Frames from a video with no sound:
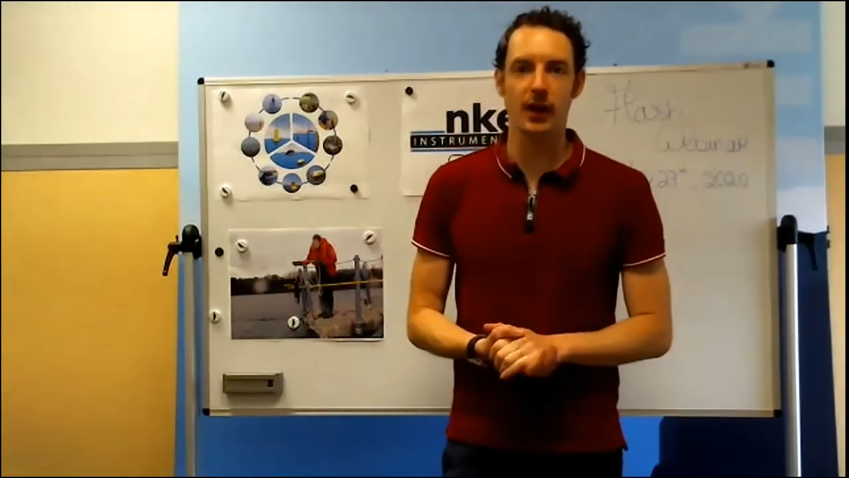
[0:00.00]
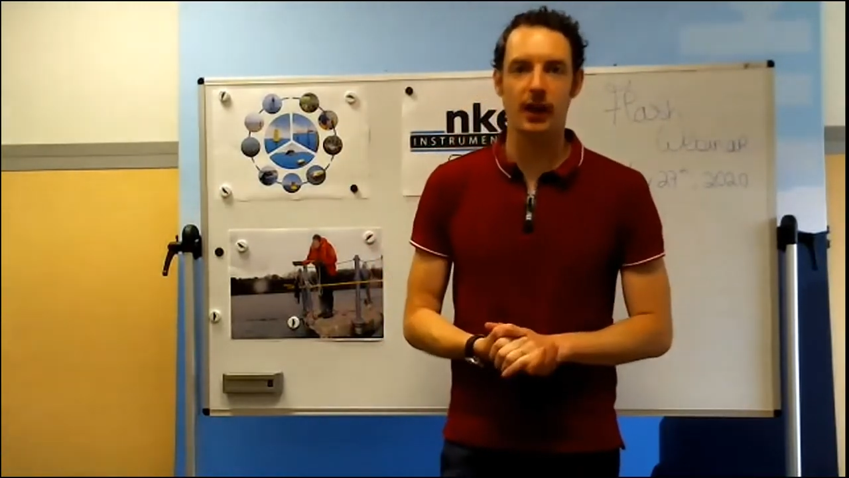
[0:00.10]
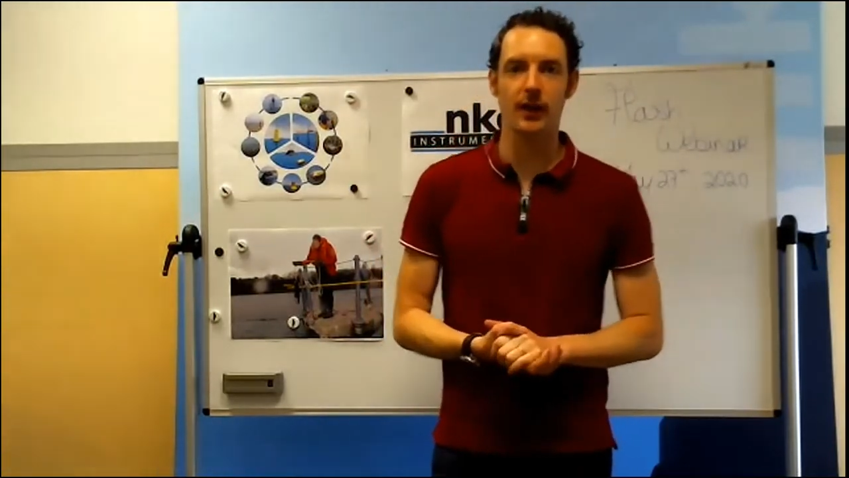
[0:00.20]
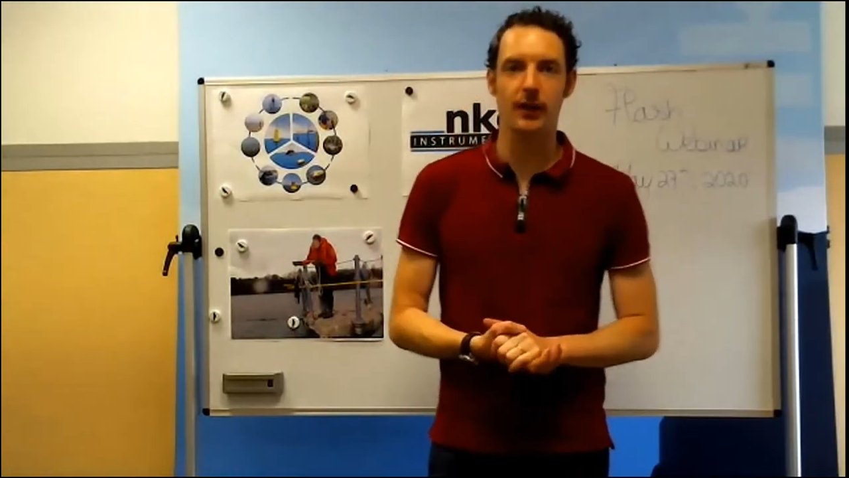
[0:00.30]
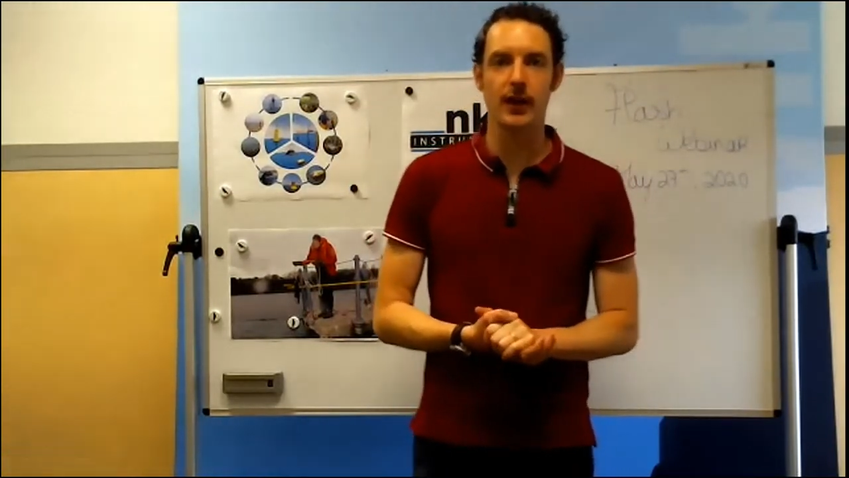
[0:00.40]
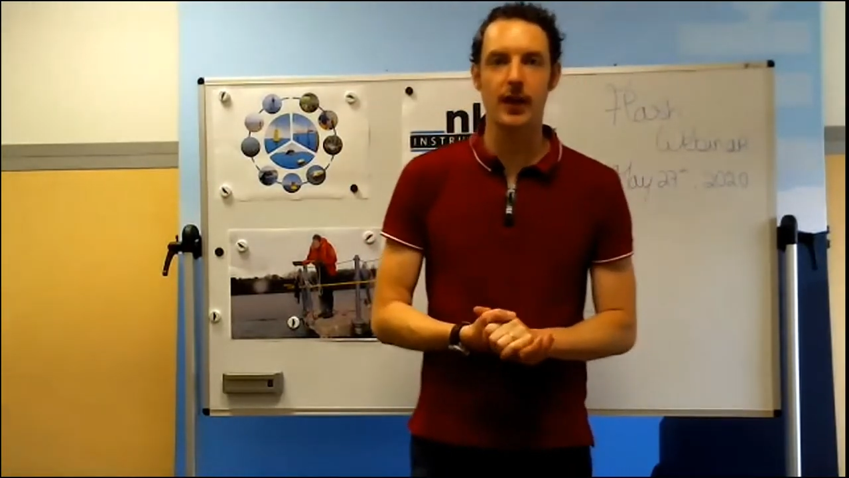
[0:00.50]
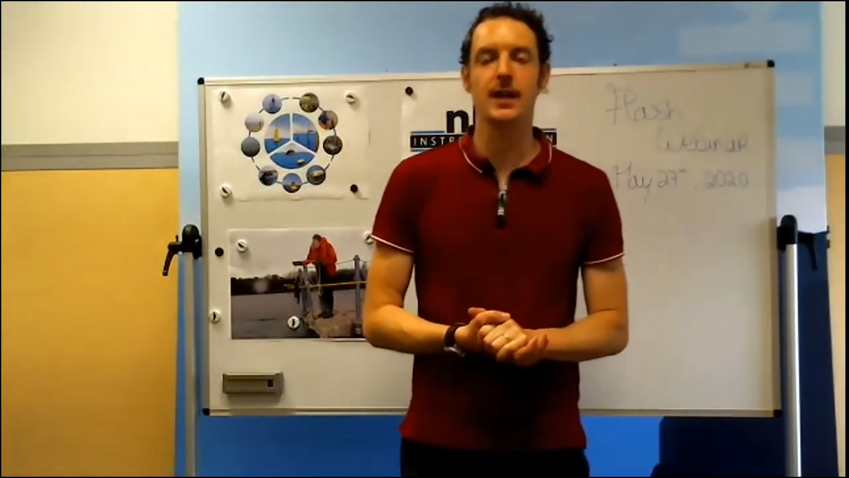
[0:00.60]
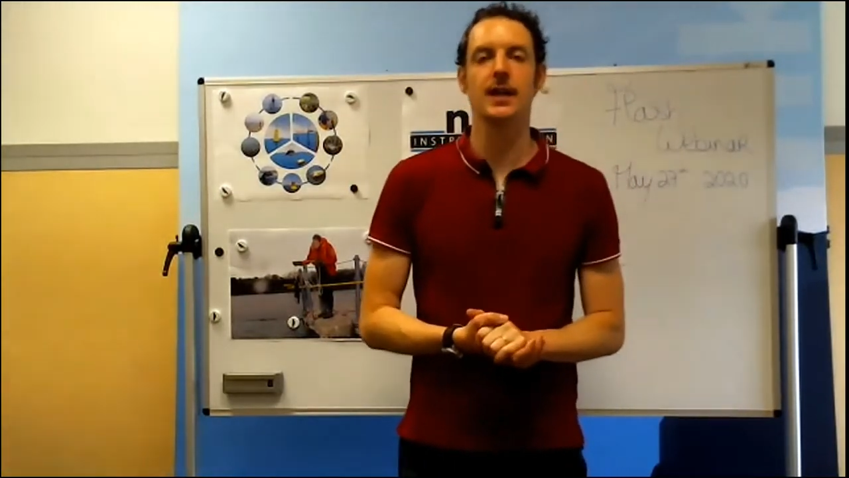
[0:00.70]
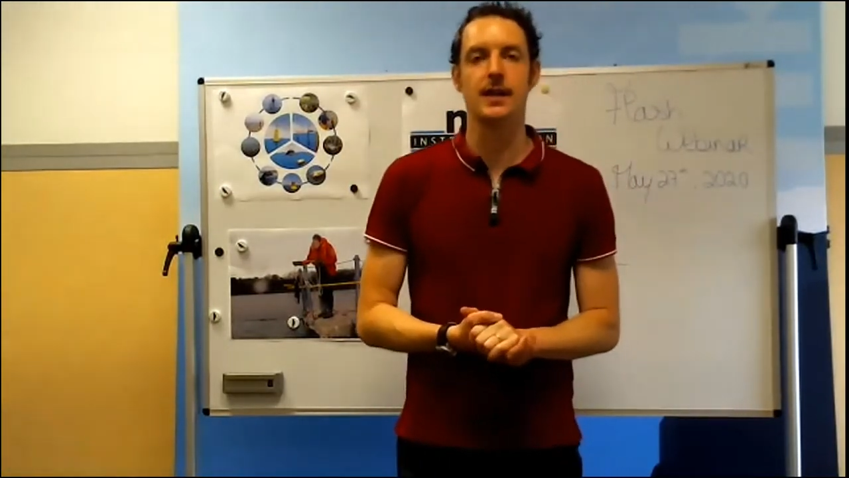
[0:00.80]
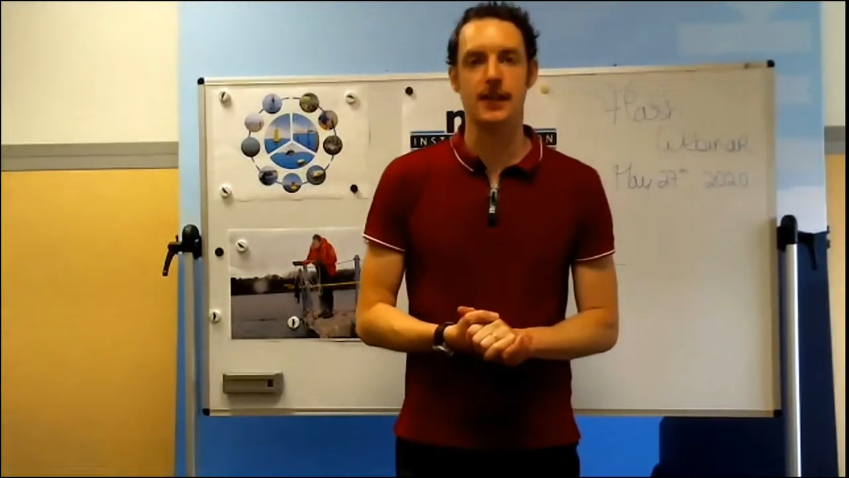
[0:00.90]
can say,
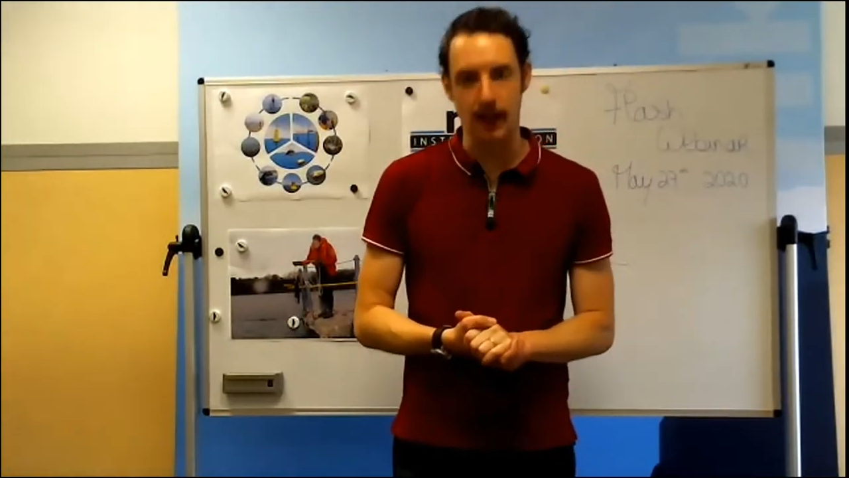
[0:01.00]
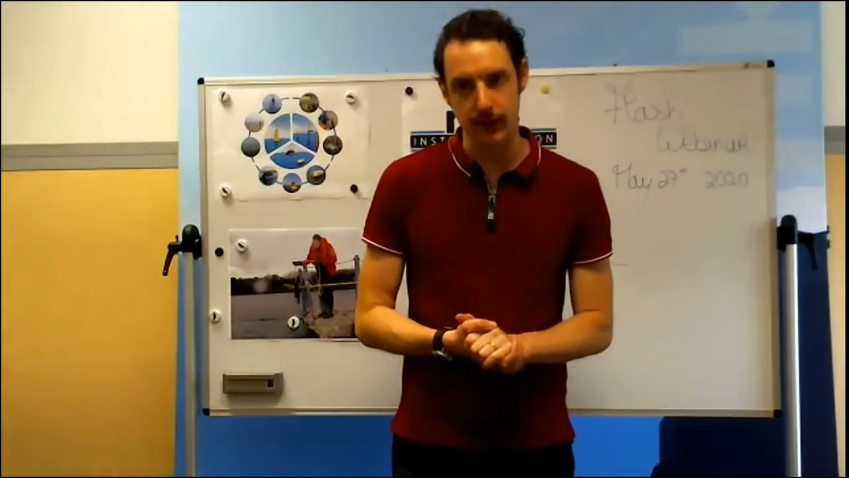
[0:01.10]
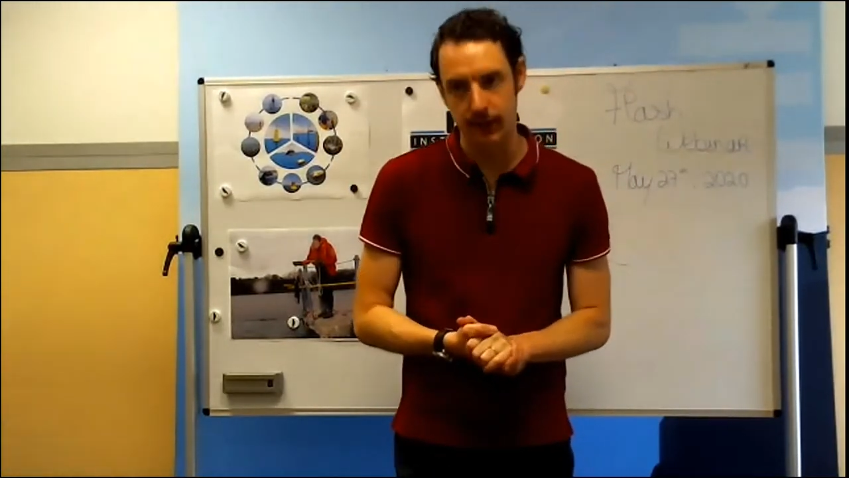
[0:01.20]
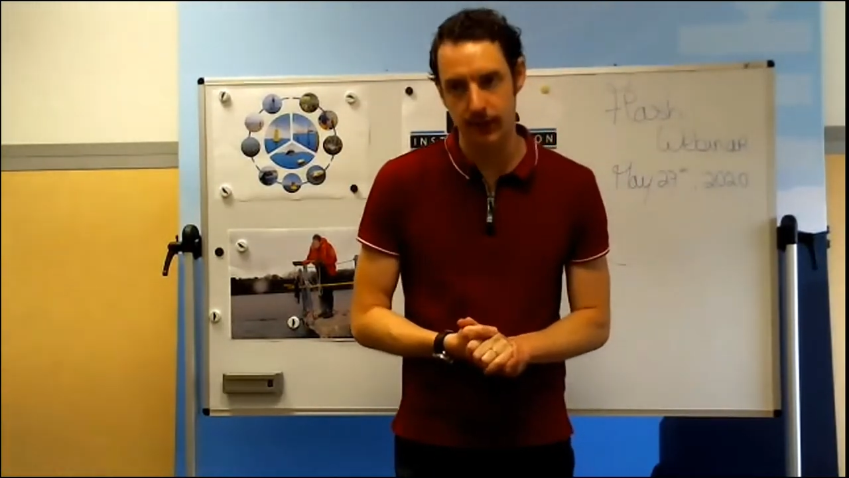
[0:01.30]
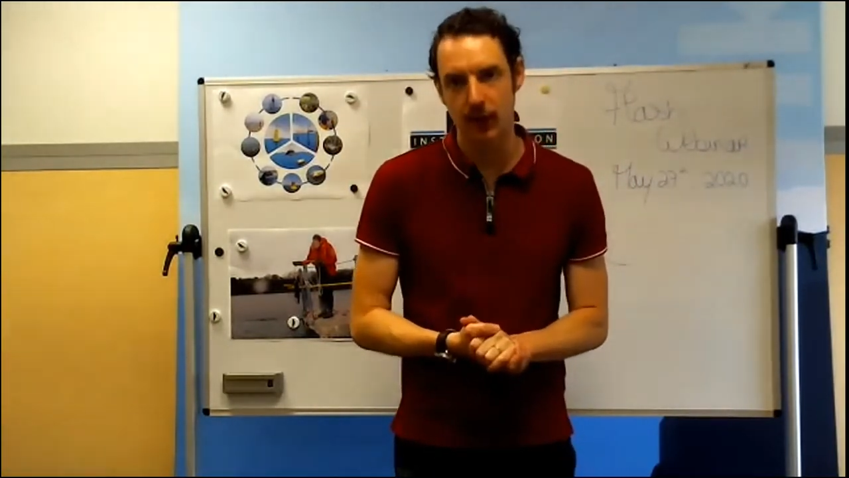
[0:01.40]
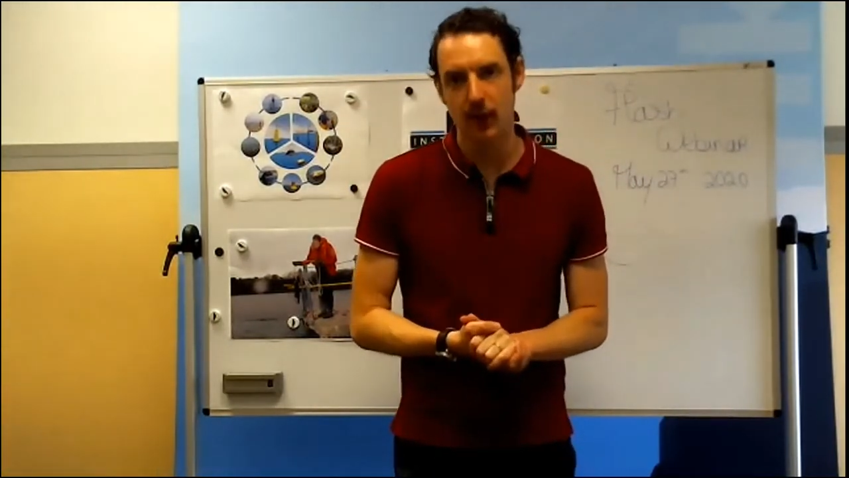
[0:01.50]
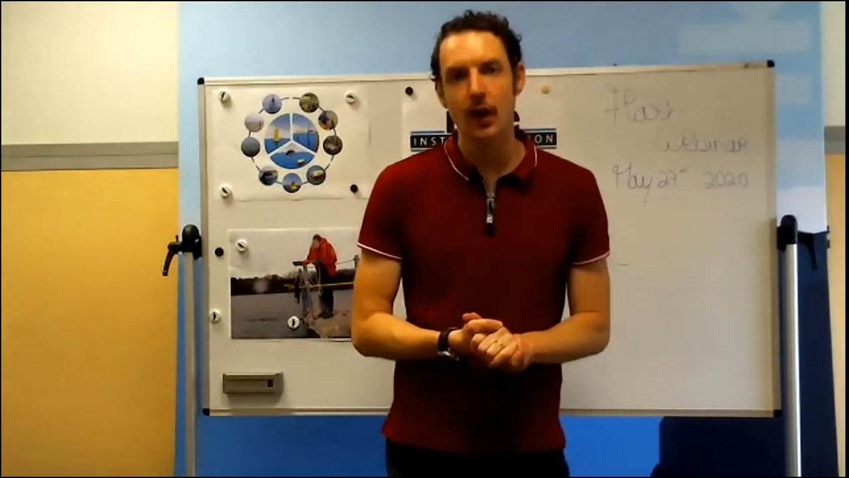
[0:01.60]
yes.